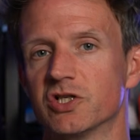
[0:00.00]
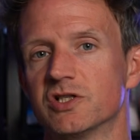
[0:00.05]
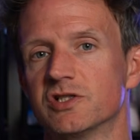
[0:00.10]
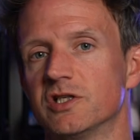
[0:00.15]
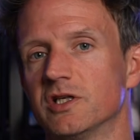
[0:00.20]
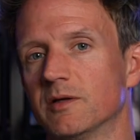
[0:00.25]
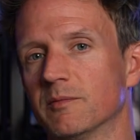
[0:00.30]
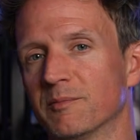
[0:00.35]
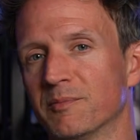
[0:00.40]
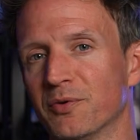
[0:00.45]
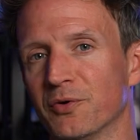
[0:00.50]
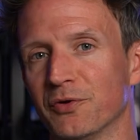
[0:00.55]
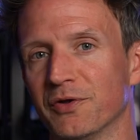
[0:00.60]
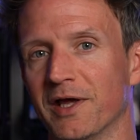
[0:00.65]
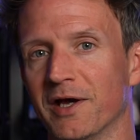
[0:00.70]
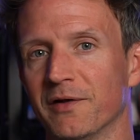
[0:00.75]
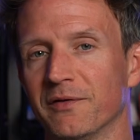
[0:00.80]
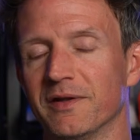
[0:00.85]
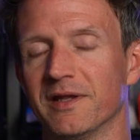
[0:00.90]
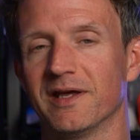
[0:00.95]
as you can put
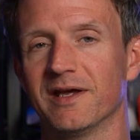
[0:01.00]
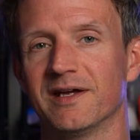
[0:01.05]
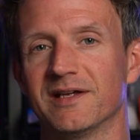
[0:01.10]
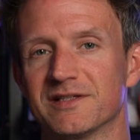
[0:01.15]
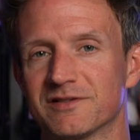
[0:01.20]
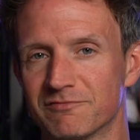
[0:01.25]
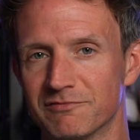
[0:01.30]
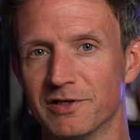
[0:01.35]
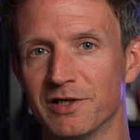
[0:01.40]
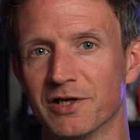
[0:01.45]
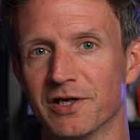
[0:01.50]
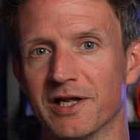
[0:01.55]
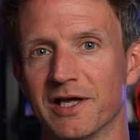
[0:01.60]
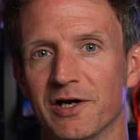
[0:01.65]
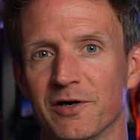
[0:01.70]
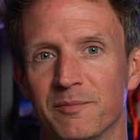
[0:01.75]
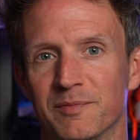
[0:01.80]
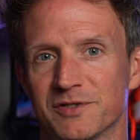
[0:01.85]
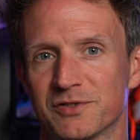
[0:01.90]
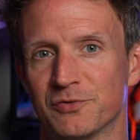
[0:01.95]
down there. It's really going to
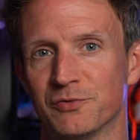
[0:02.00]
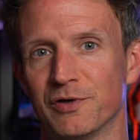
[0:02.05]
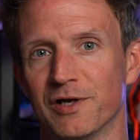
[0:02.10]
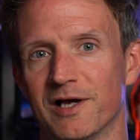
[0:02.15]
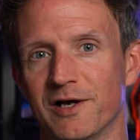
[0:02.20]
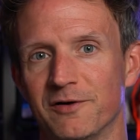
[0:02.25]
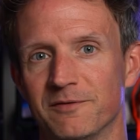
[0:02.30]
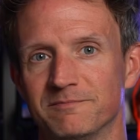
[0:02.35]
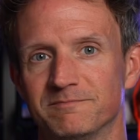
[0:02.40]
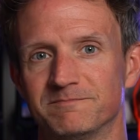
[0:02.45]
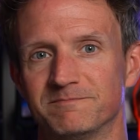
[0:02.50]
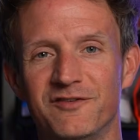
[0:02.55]
help us all out.